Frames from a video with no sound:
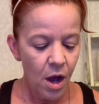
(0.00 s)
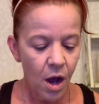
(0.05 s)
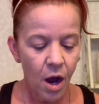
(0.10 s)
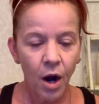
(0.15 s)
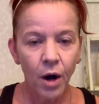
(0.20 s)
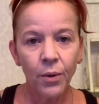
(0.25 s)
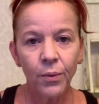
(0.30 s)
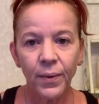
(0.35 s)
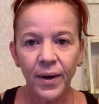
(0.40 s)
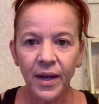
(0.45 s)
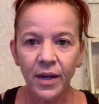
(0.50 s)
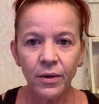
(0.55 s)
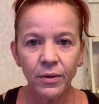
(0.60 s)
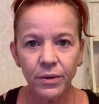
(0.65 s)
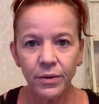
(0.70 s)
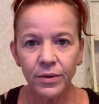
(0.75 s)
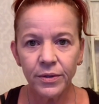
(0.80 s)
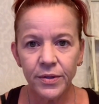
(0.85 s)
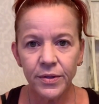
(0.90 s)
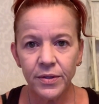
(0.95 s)
our
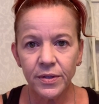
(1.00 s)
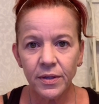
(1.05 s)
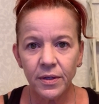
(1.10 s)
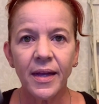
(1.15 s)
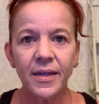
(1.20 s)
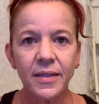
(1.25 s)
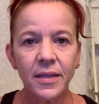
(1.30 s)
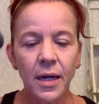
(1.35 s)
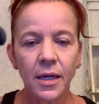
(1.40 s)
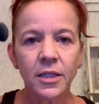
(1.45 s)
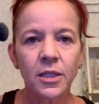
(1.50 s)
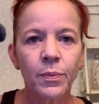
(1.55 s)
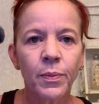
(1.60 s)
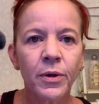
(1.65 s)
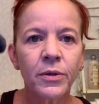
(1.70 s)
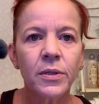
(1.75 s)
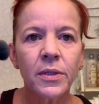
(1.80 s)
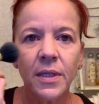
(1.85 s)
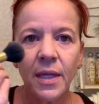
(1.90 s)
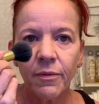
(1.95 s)
wrinkles. It's not
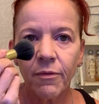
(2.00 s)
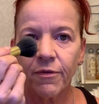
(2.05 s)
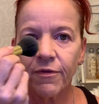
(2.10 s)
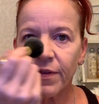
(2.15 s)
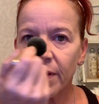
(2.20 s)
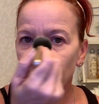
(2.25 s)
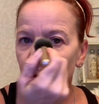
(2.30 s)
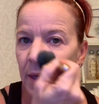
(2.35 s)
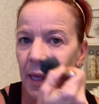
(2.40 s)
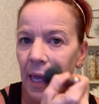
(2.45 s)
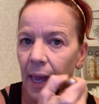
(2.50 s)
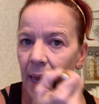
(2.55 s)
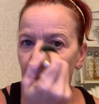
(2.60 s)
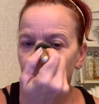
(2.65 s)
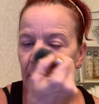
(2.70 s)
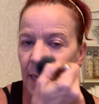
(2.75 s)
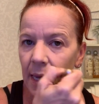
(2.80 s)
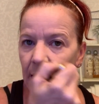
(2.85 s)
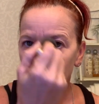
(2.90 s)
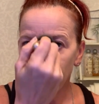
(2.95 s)
supposed to feel
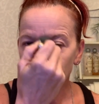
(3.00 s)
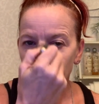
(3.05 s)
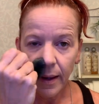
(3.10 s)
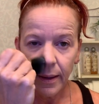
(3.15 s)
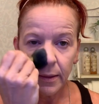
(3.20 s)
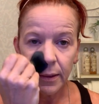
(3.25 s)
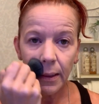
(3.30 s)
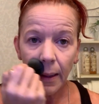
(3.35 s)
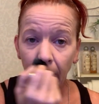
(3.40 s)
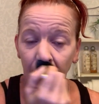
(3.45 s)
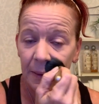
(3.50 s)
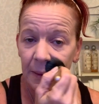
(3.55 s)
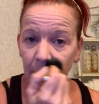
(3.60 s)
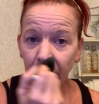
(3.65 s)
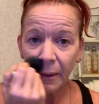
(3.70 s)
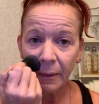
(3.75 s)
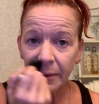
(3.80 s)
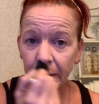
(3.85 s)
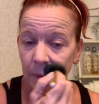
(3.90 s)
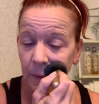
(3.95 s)
cakey. It's not
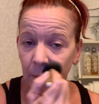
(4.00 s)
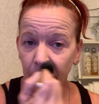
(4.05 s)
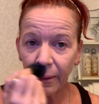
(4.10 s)
supposed to